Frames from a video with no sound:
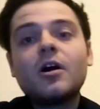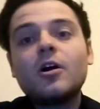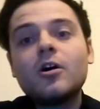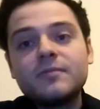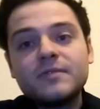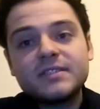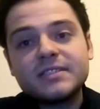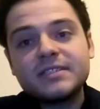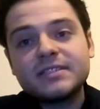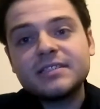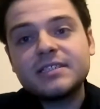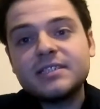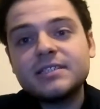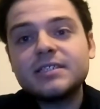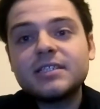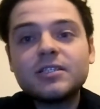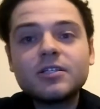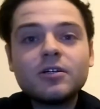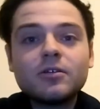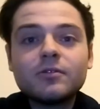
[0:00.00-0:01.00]
Obviously, it
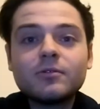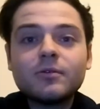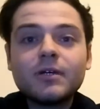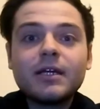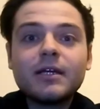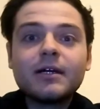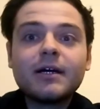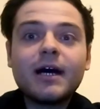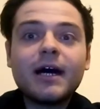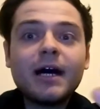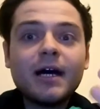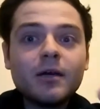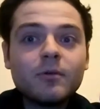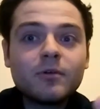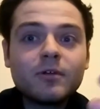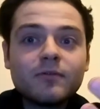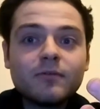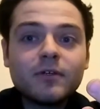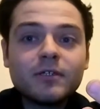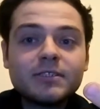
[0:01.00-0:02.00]
didn't go the way I
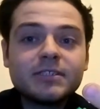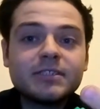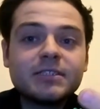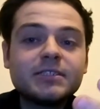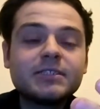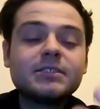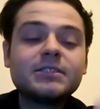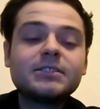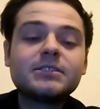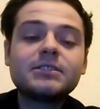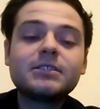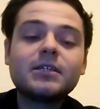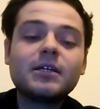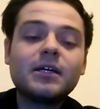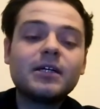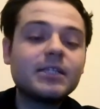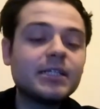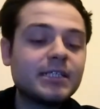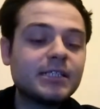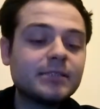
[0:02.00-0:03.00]
would have wanted,
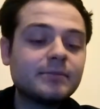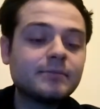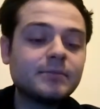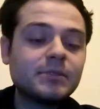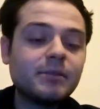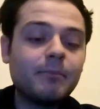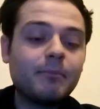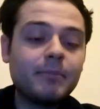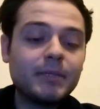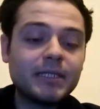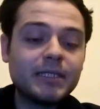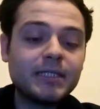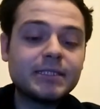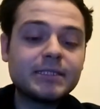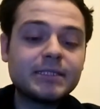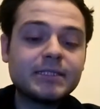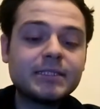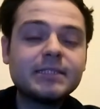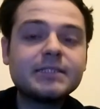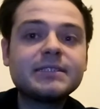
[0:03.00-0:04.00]

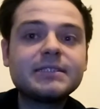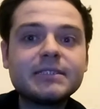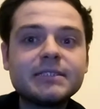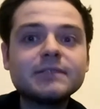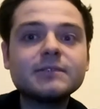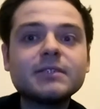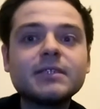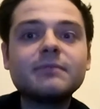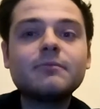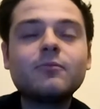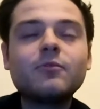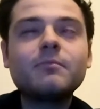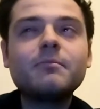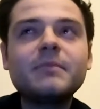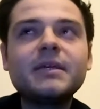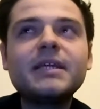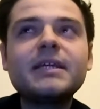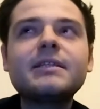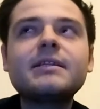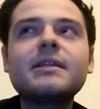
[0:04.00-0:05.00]
but still, it would
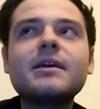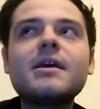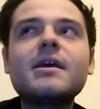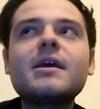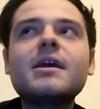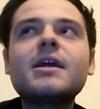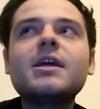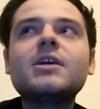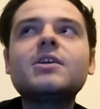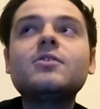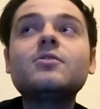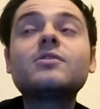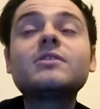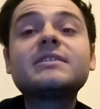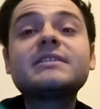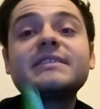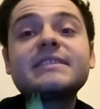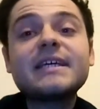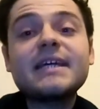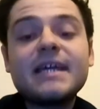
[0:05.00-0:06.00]
mean you
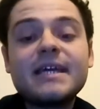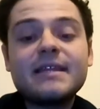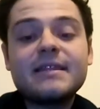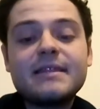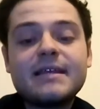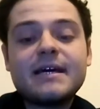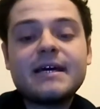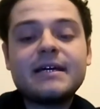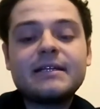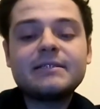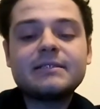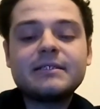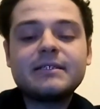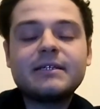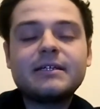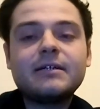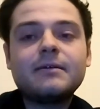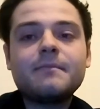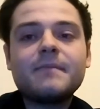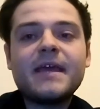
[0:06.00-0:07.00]
could say that
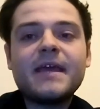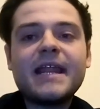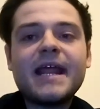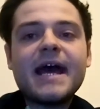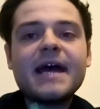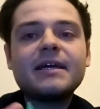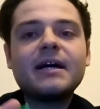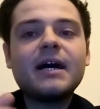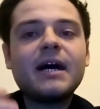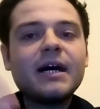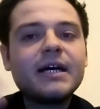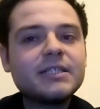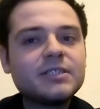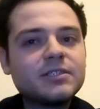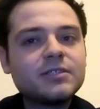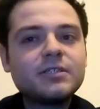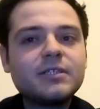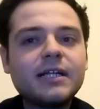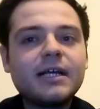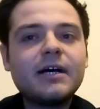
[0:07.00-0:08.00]
it had a high
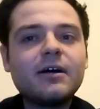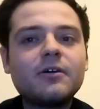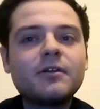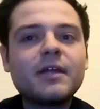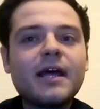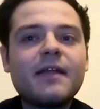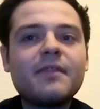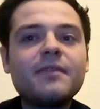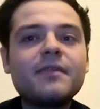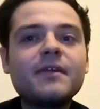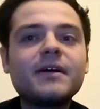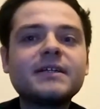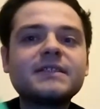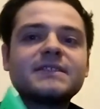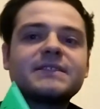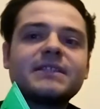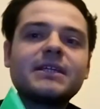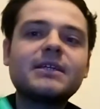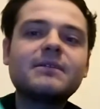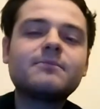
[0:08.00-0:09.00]
turnout, and
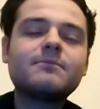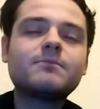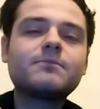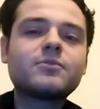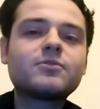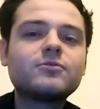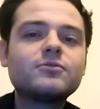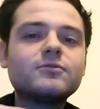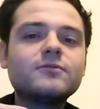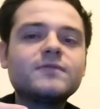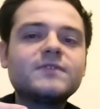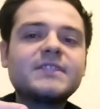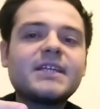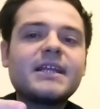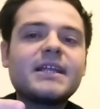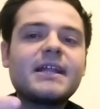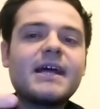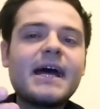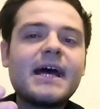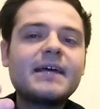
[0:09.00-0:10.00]
thus it proves
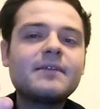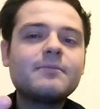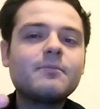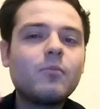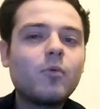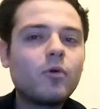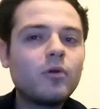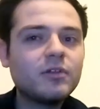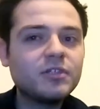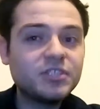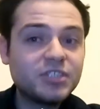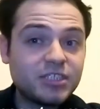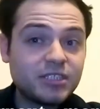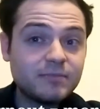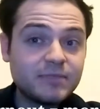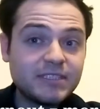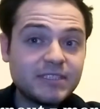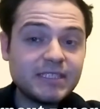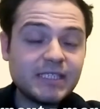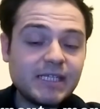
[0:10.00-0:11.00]
that it had more
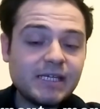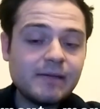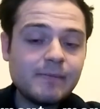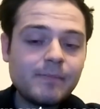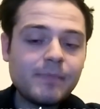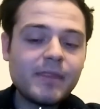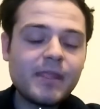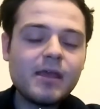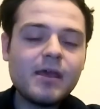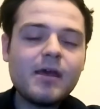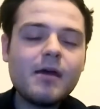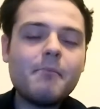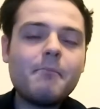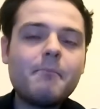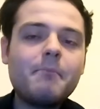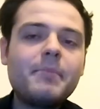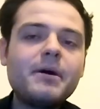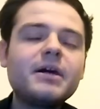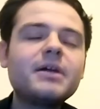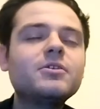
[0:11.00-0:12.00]
legitimacy.
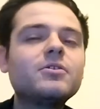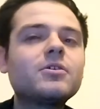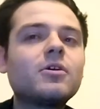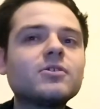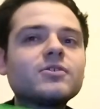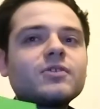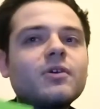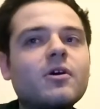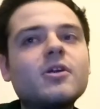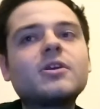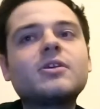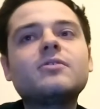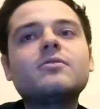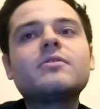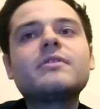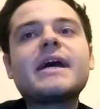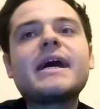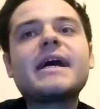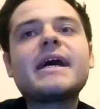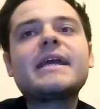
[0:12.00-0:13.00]
But you could also
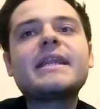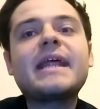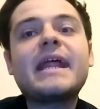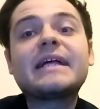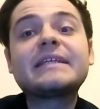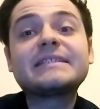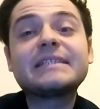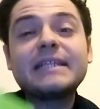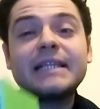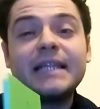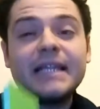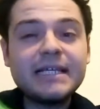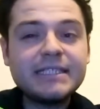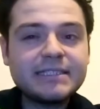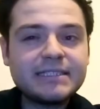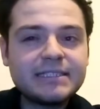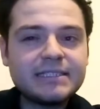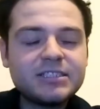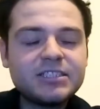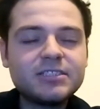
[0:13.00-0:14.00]
argue that it has
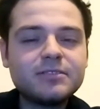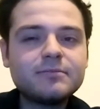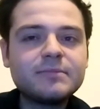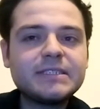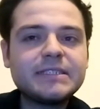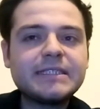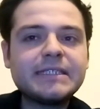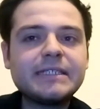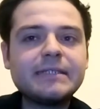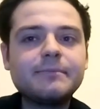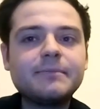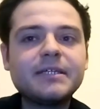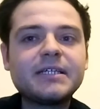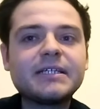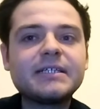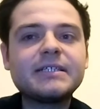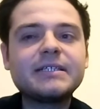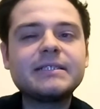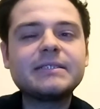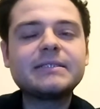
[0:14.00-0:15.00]
less legitimacy
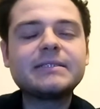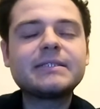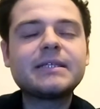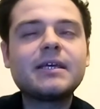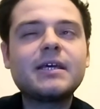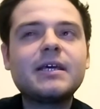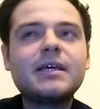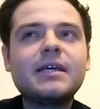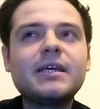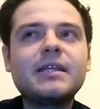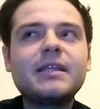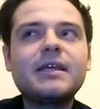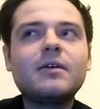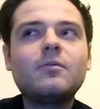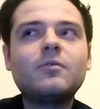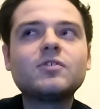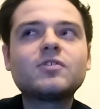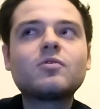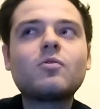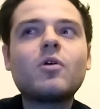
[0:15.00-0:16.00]
because
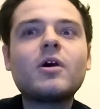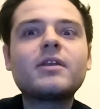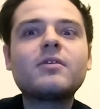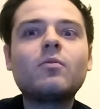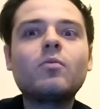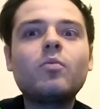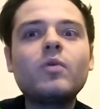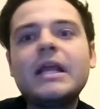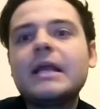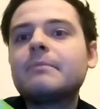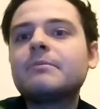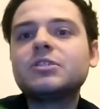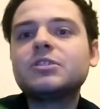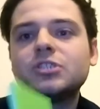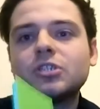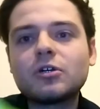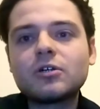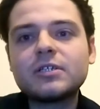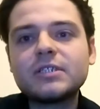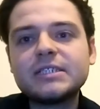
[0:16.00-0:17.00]
it was quite a weak
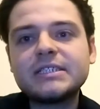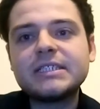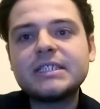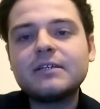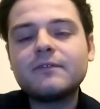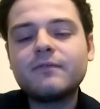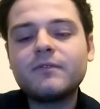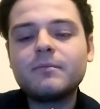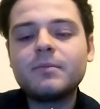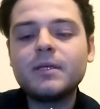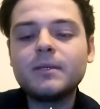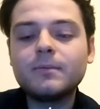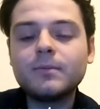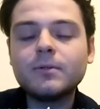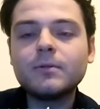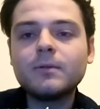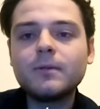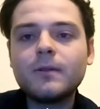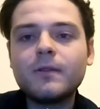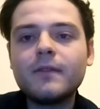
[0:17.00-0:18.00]
majority of the
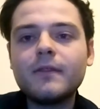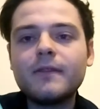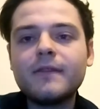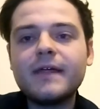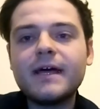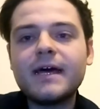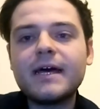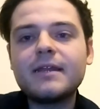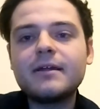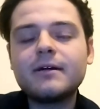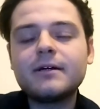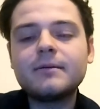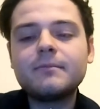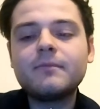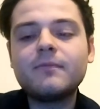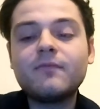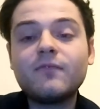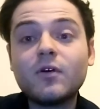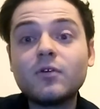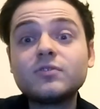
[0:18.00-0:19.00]
people that
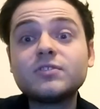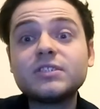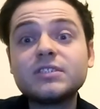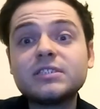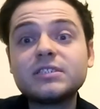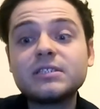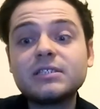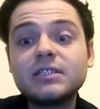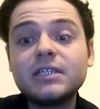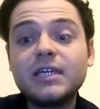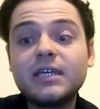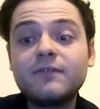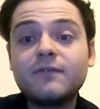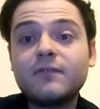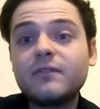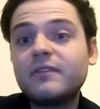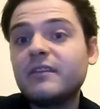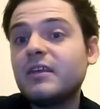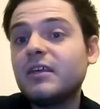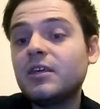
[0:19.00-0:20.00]
voted to
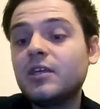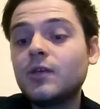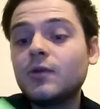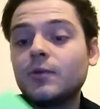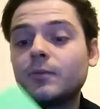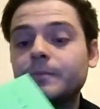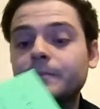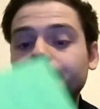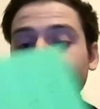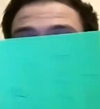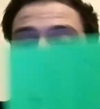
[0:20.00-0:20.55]
leave the EU.